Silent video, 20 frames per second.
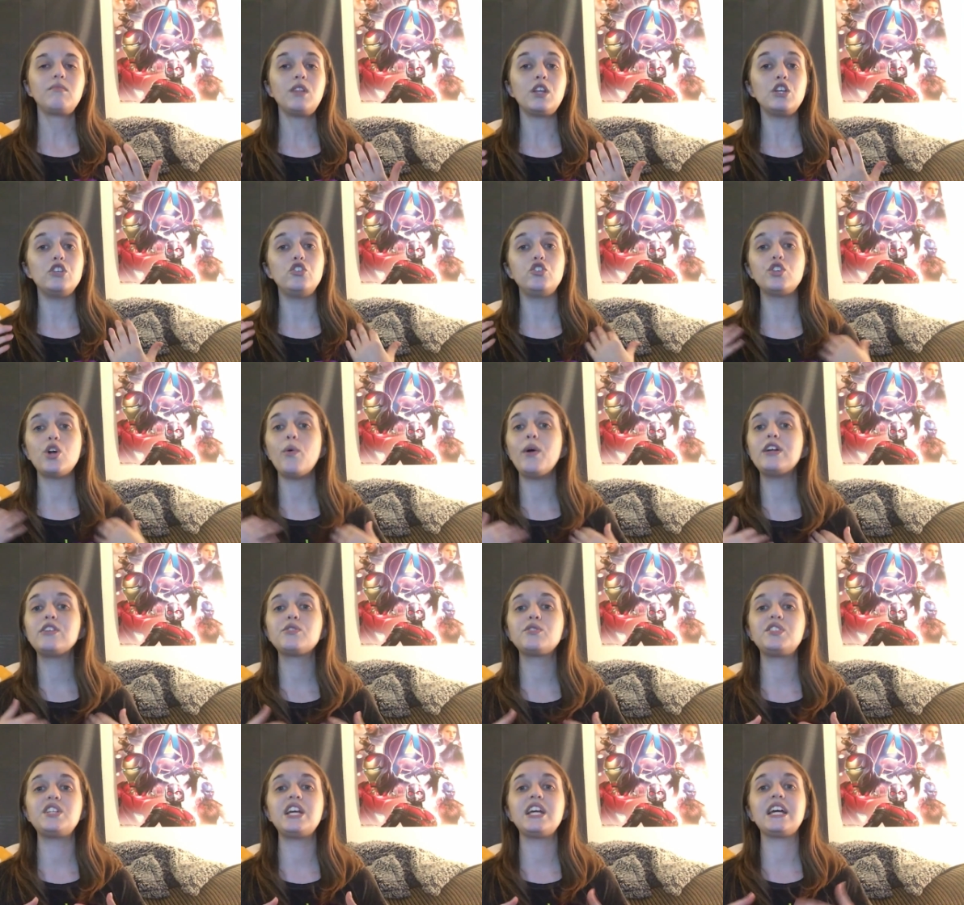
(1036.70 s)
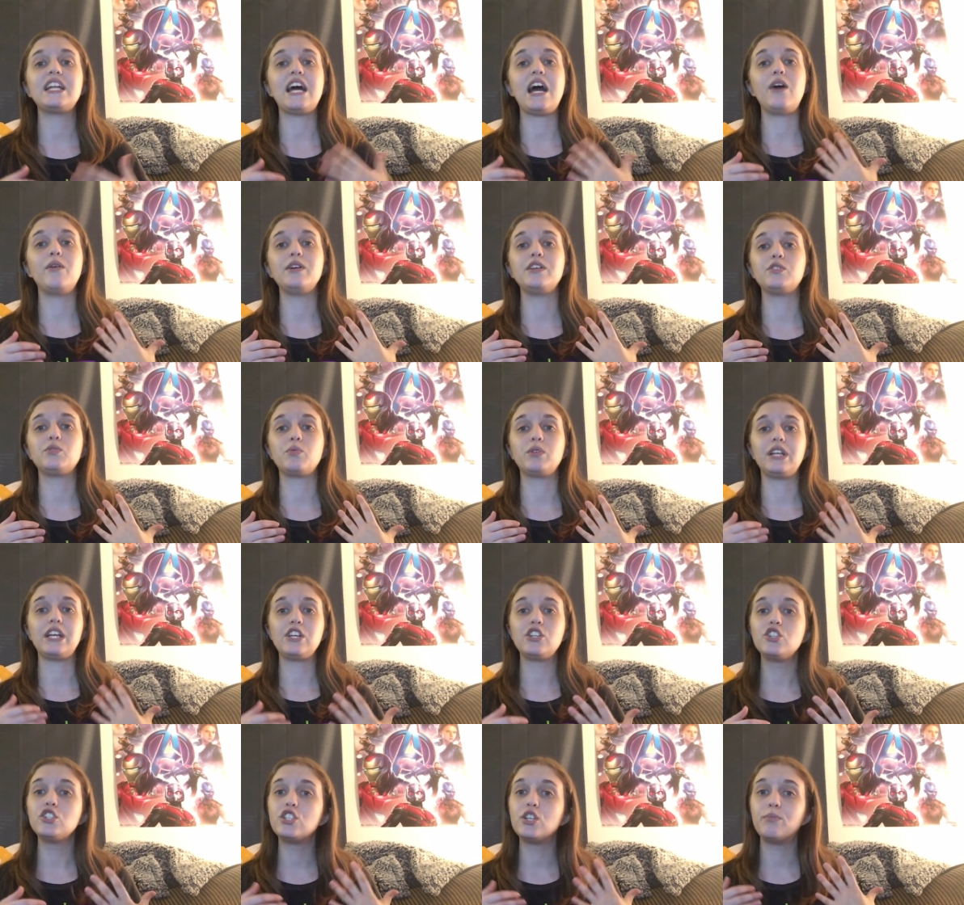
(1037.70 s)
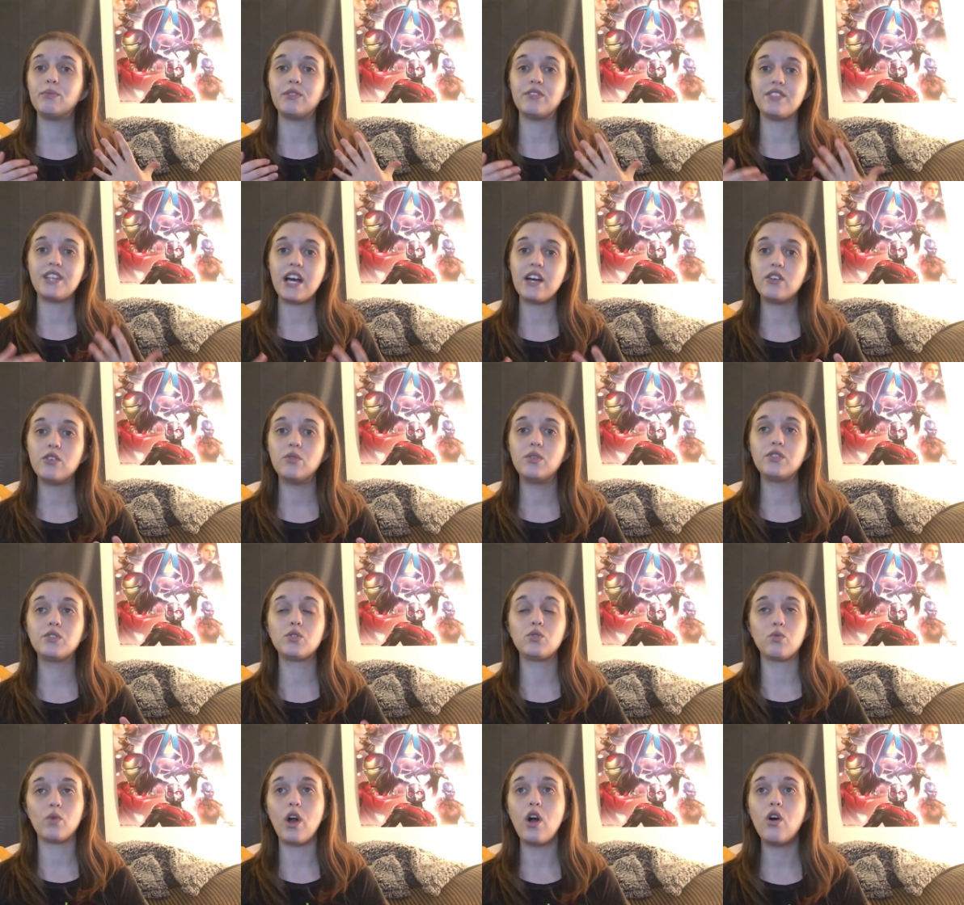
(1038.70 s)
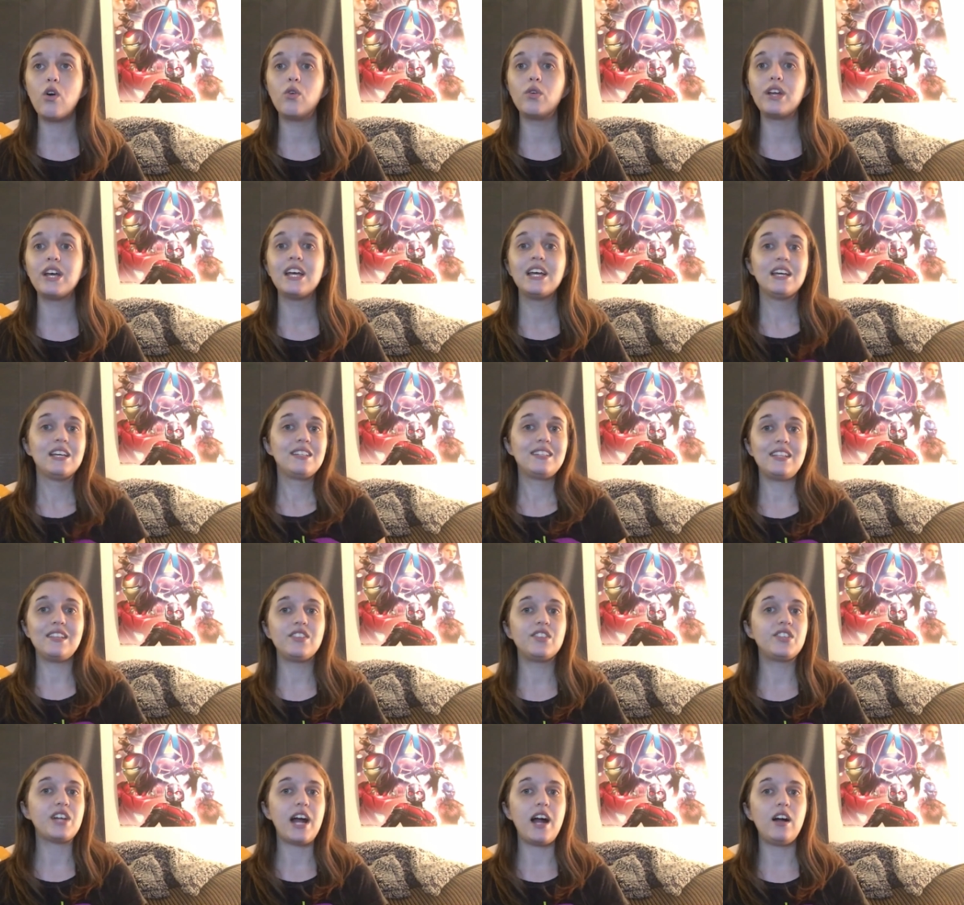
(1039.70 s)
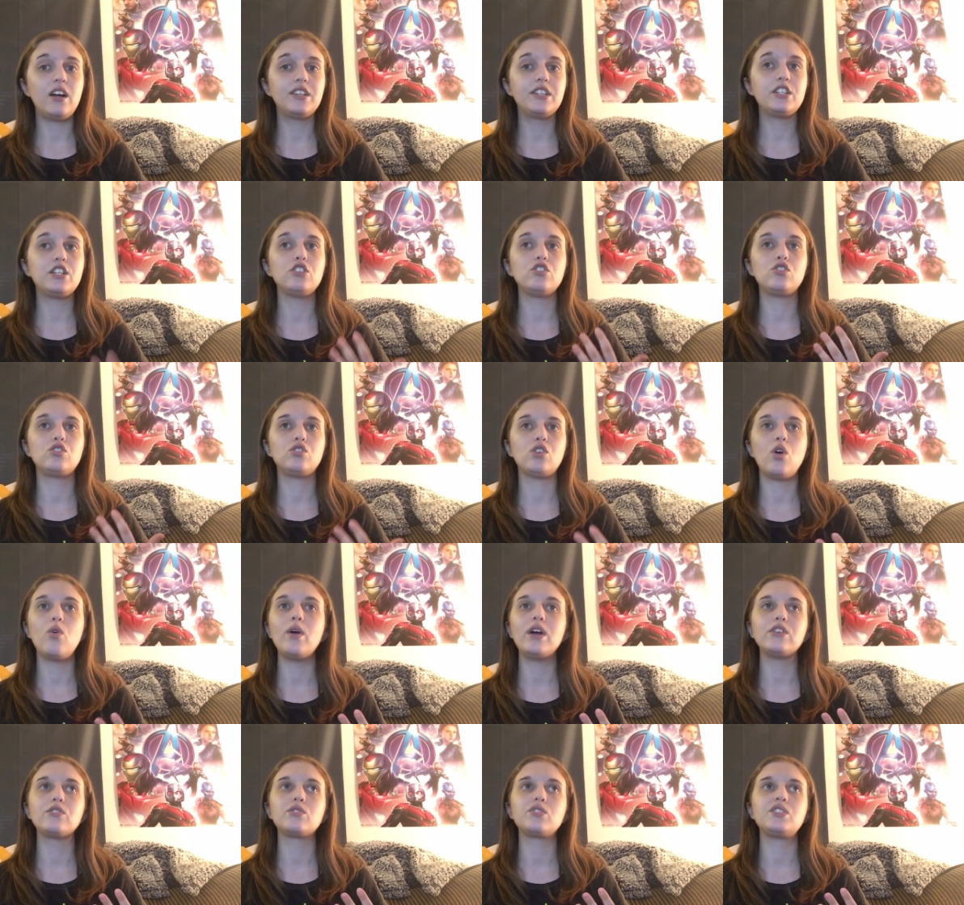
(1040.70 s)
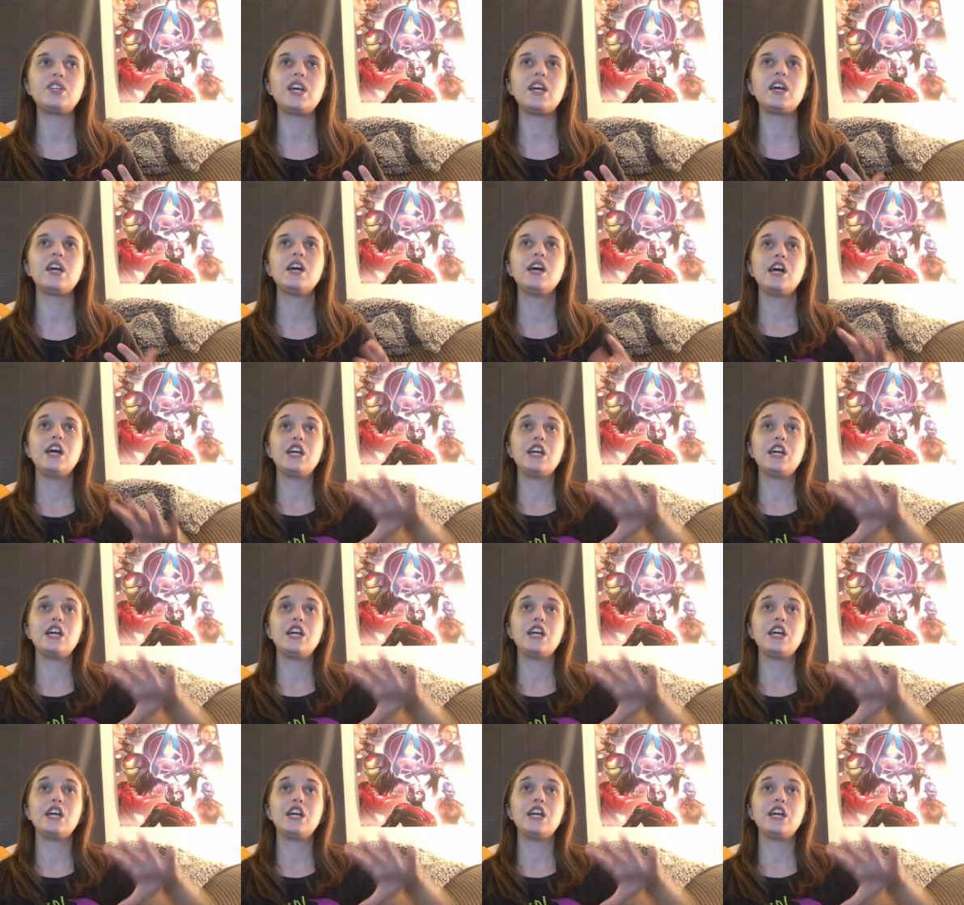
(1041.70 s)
is so interesting and how his relationship with Deku has grown since childhood is so interesting.